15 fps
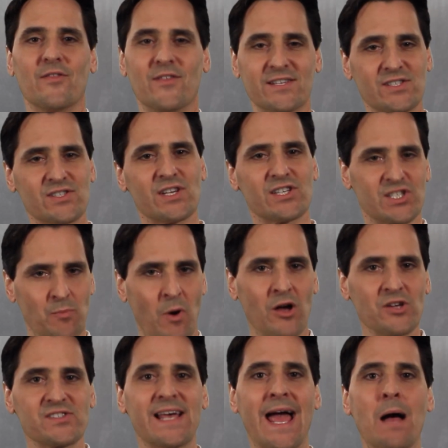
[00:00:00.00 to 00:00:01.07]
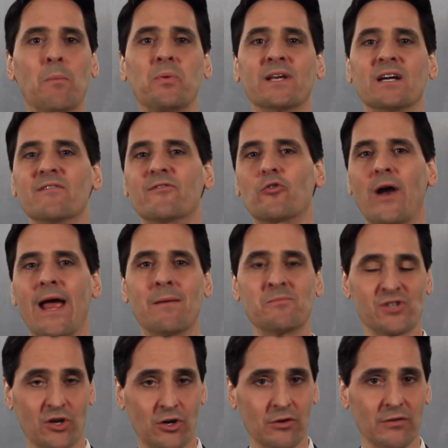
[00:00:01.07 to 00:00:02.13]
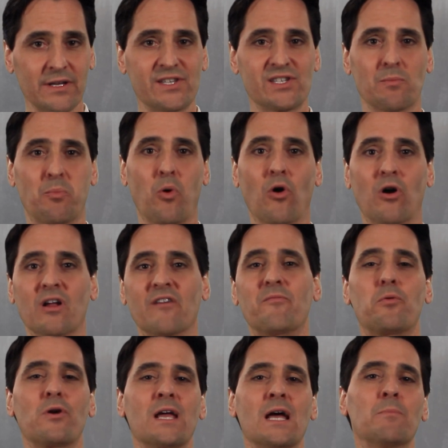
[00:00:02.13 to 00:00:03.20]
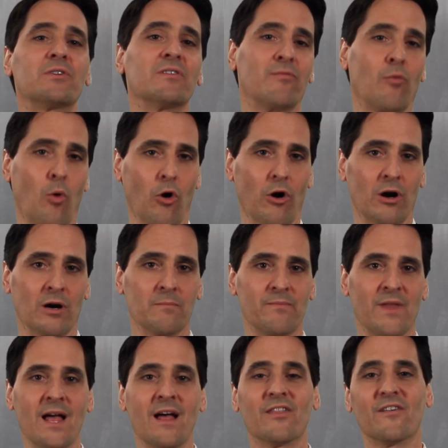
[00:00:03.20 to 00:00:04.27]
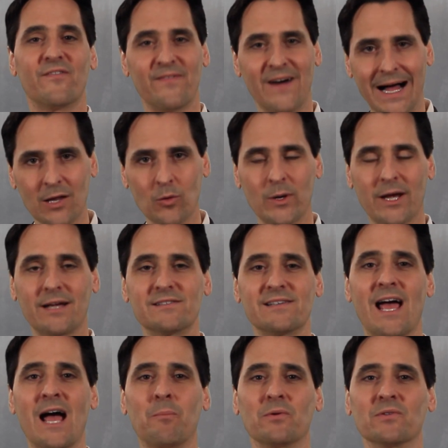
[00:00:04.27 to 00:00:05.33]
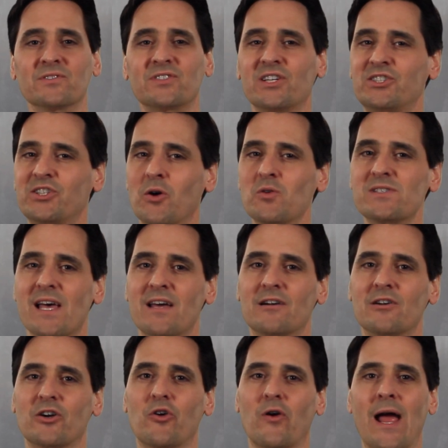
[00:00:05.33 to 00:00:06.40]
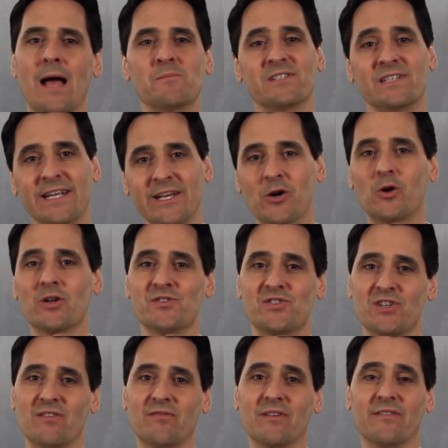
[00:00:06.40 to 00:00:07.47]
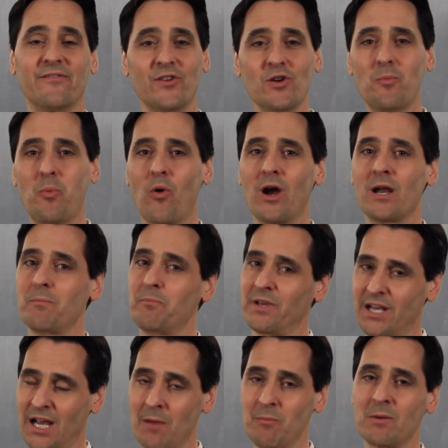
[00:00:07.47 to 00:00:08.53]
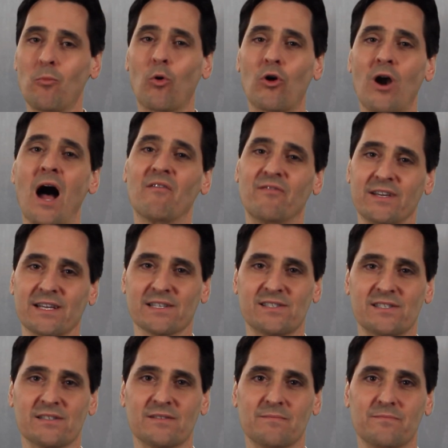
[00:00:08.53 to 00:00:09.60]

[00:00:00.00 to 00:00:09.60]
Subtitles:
This is a small sampling of Graham's early support of preemptive war. The following examples show Senator Graham's neoconservative viewpoint becoming more obvious.